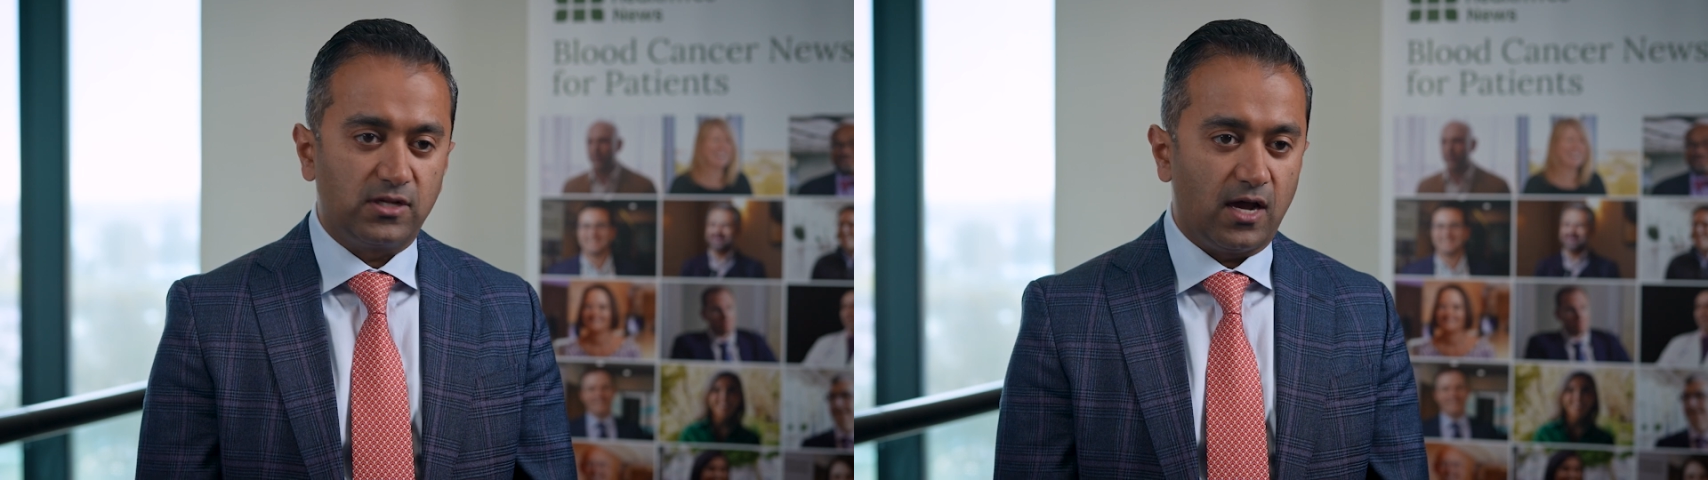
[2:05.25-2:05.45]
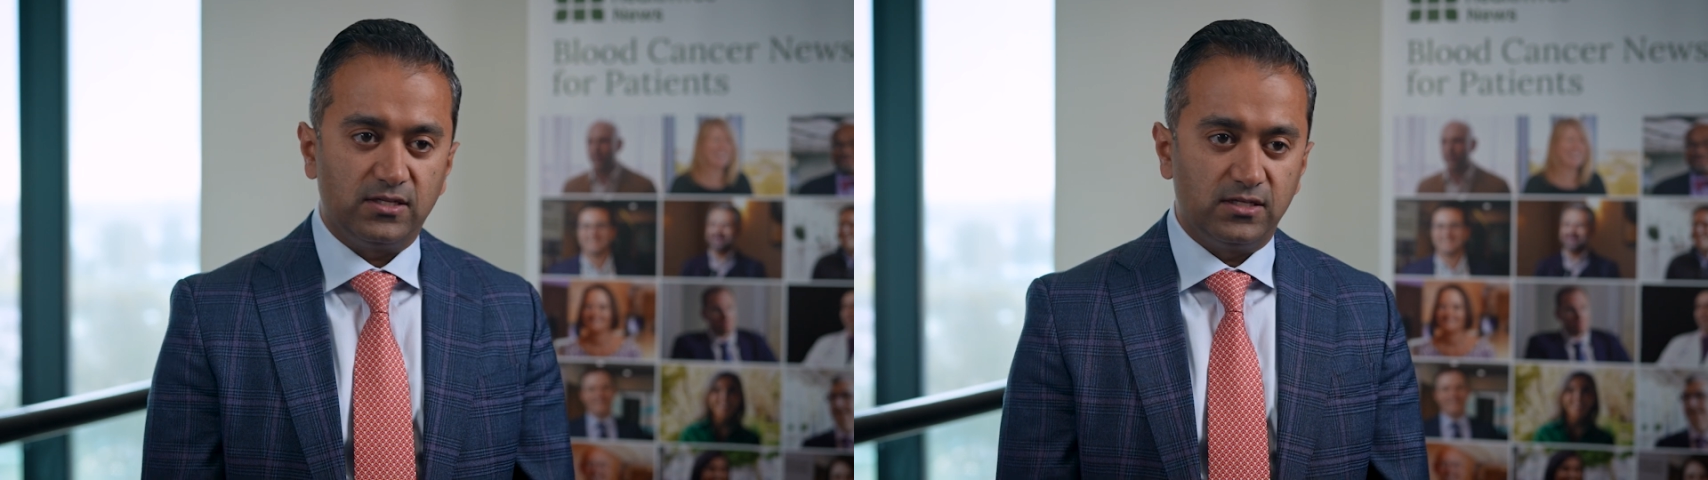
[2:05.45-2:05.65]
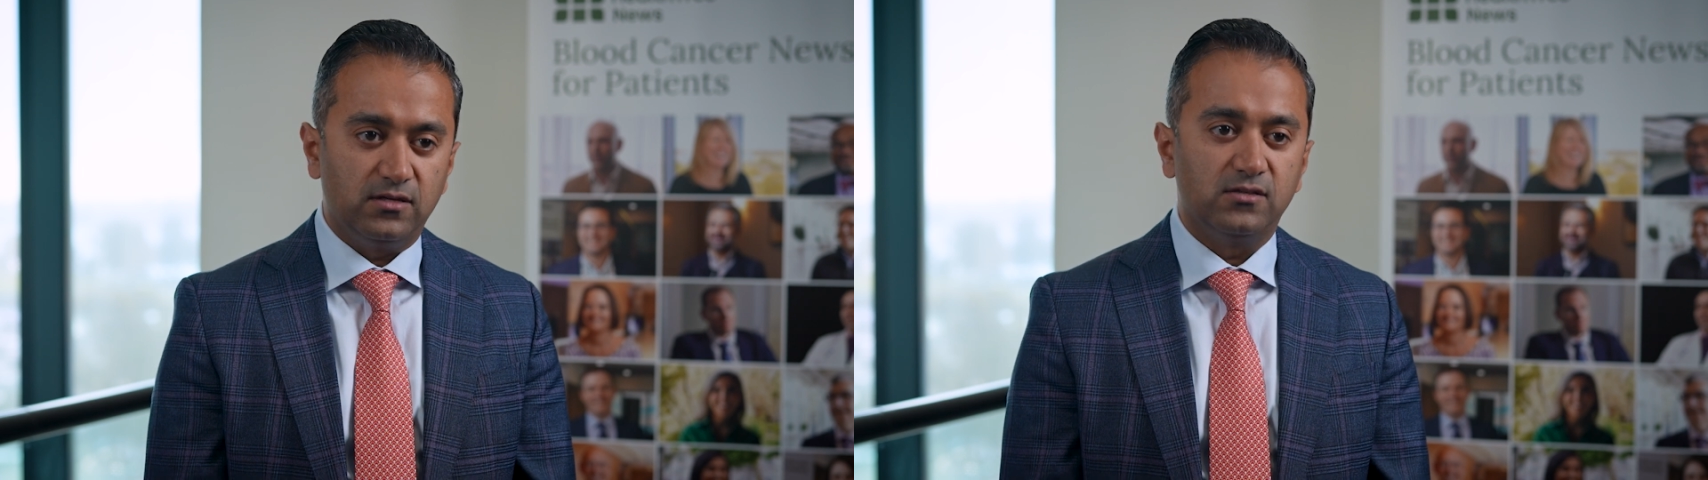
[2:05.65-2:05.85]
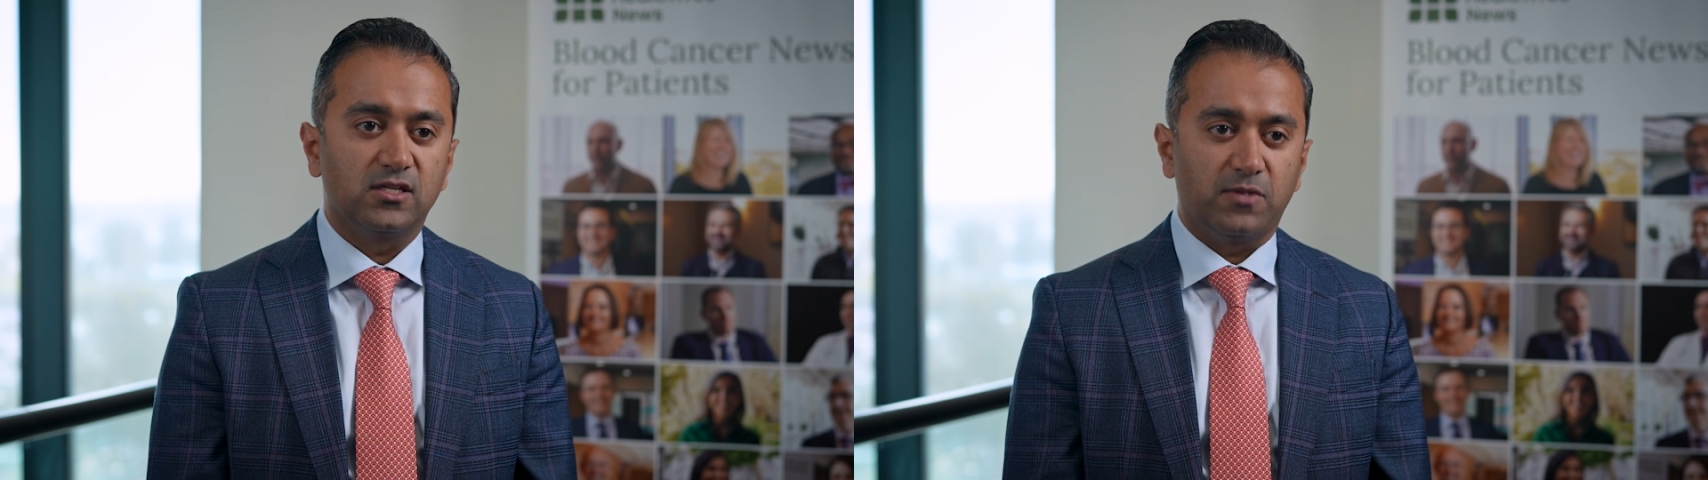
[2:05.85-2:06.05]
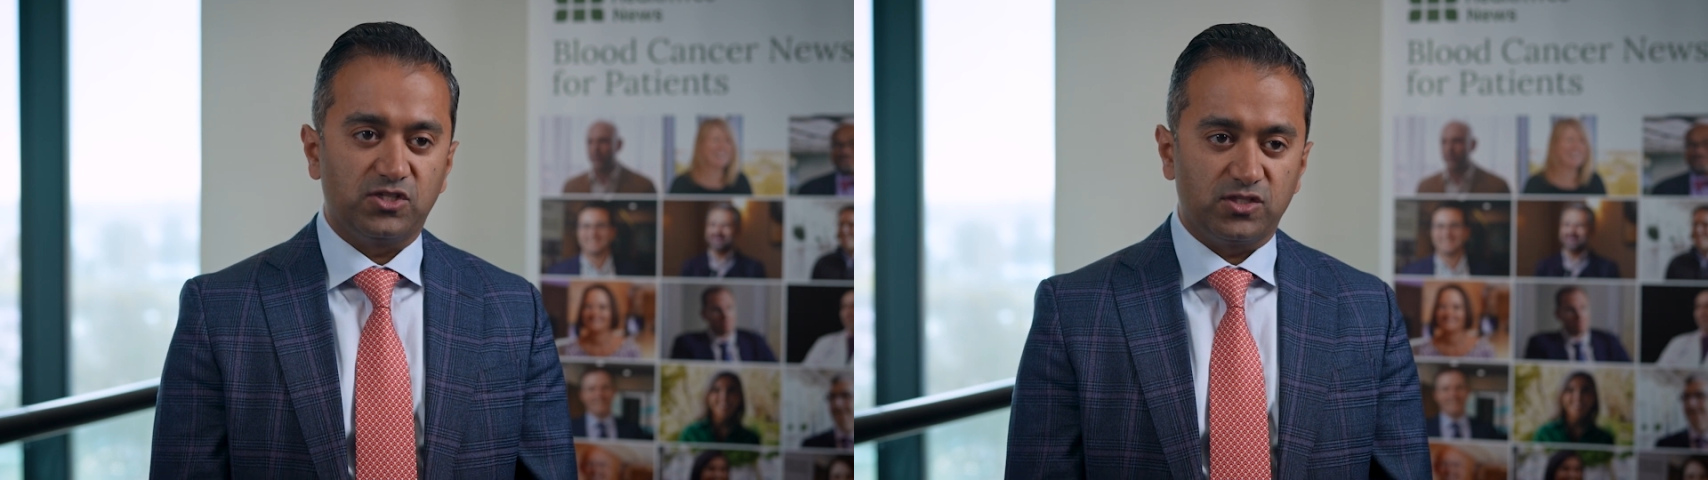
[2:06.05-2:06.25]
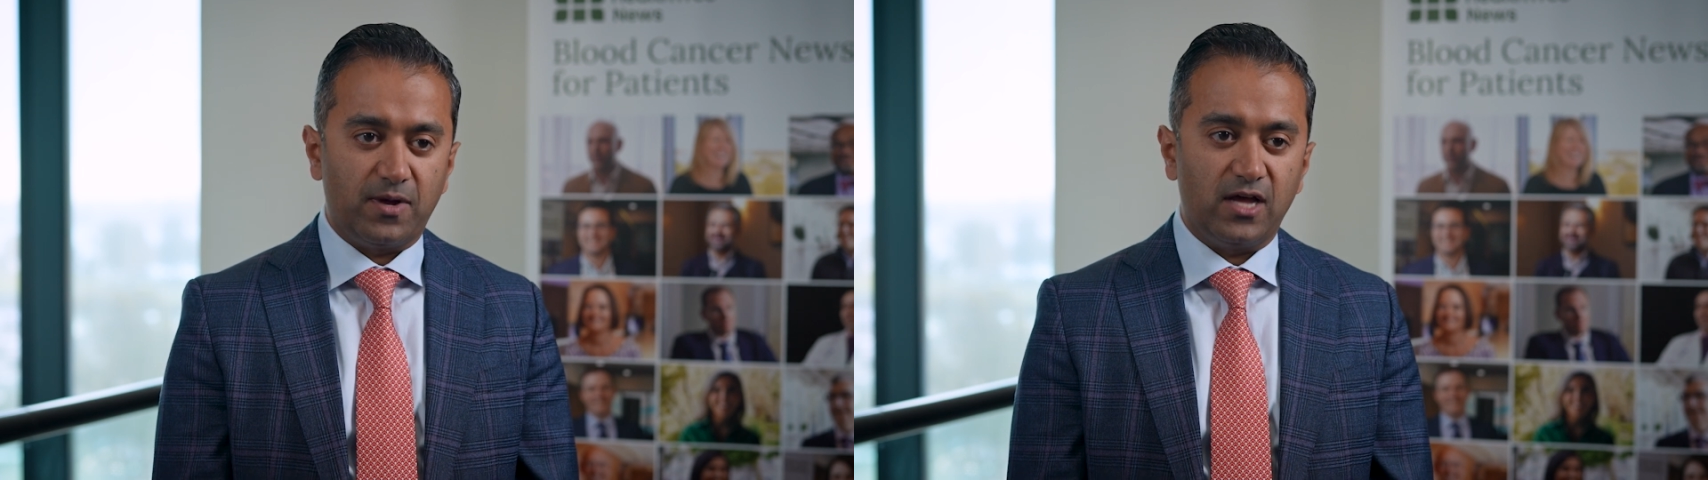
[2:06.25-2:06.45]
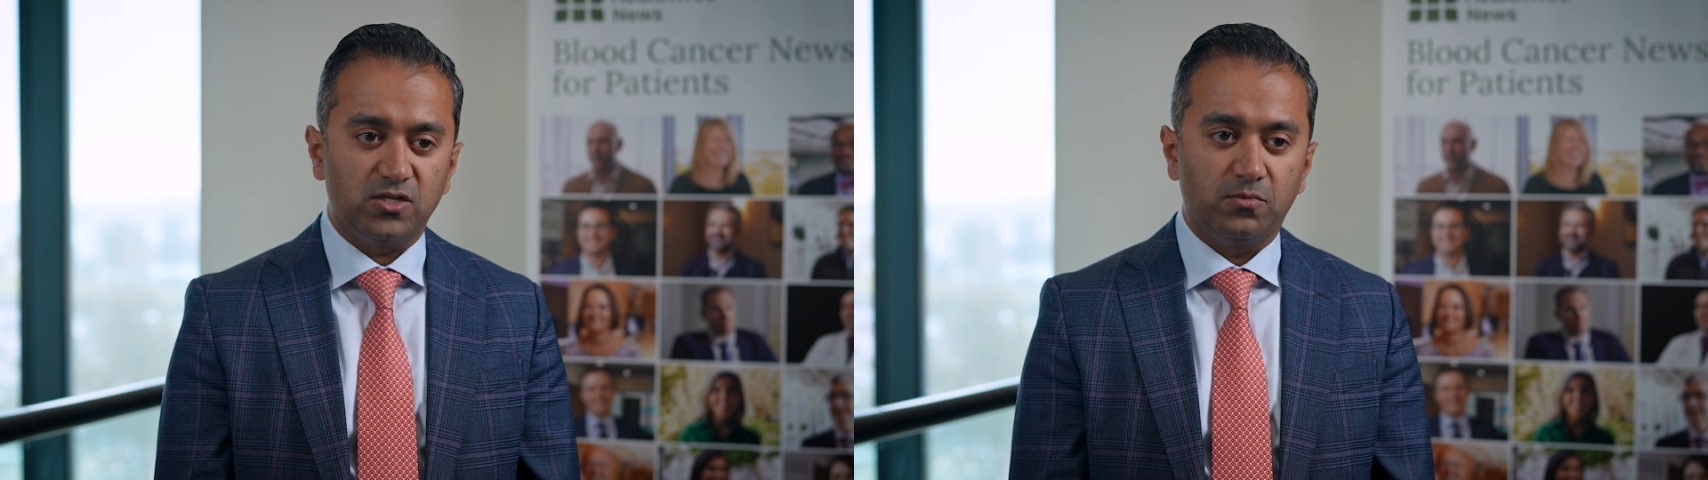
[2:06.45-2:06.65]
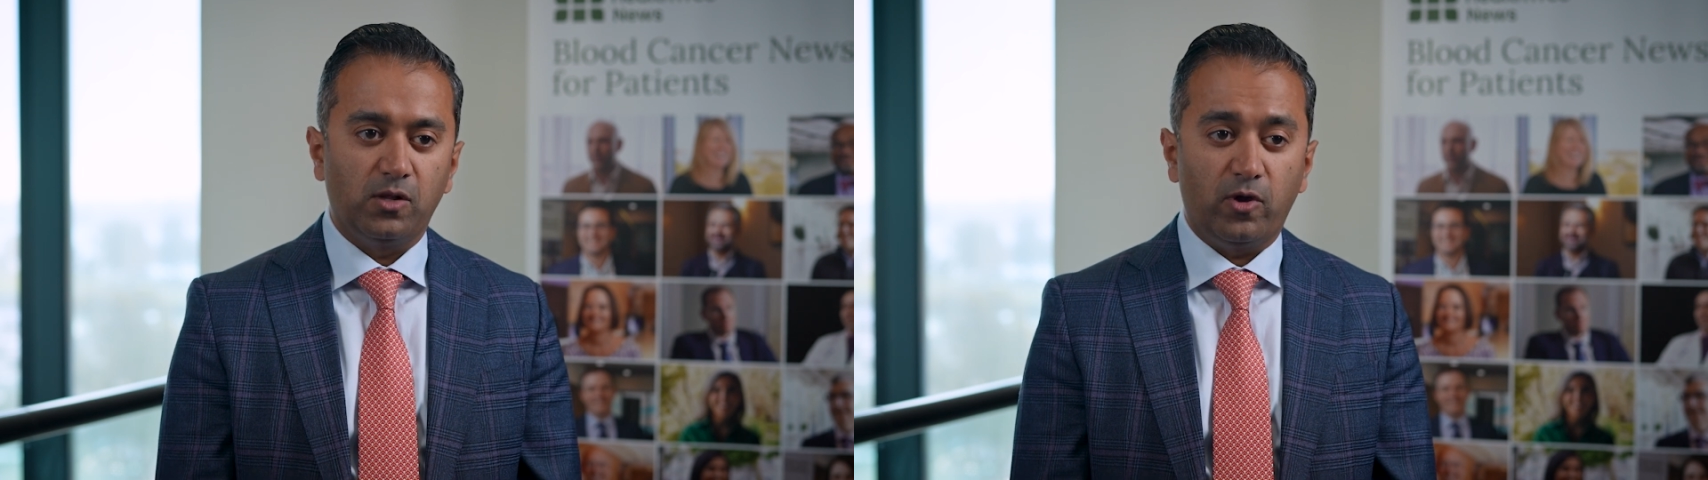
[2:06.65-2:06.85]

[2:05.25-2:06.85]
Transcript: the toxicities as much as possible.